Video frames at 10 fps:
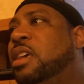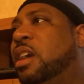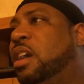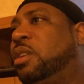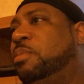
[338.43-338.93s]

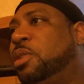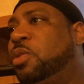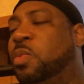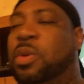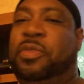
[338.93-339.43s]
a little bit
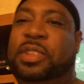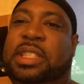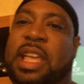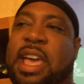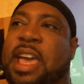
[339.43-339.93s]
of the
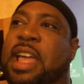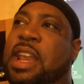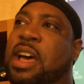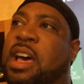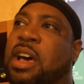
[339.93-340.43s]

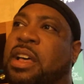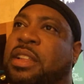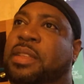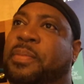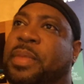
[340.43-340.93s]
Wolfenstein.
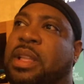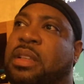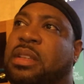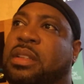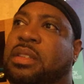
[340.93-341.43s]

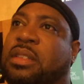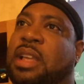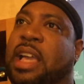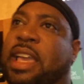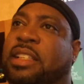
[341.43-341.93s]

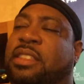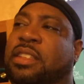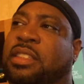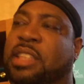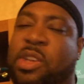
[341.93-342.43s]
I guess
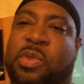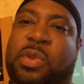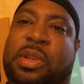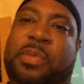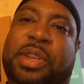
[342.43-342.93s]
the
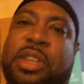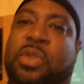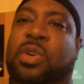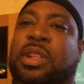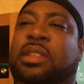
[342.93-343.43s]
sequel with the
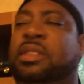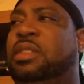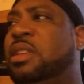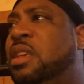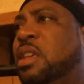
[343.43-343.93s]

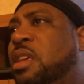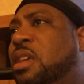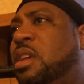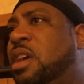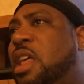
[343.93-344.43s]
daughters.
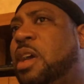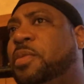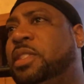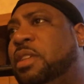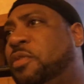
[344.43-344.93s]

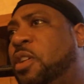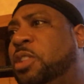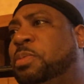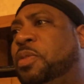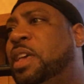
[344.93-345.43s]
That was it far
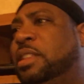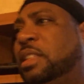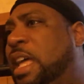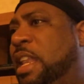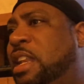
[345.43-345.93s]
as
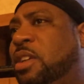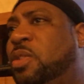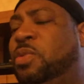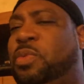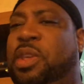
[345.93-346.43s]
Bethesda. I didn't
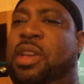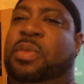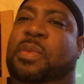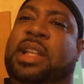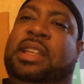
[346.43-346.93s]
go through there
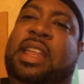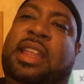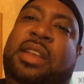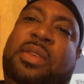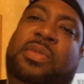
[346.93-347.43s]
and watch.
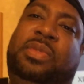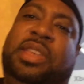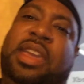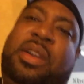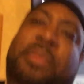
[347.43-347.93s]
I
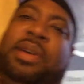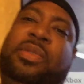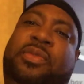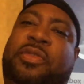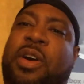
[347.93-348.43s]
don't care
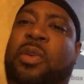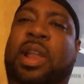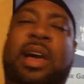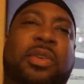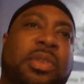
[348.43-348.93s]
about
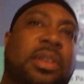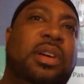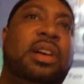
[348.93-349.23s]
Fallout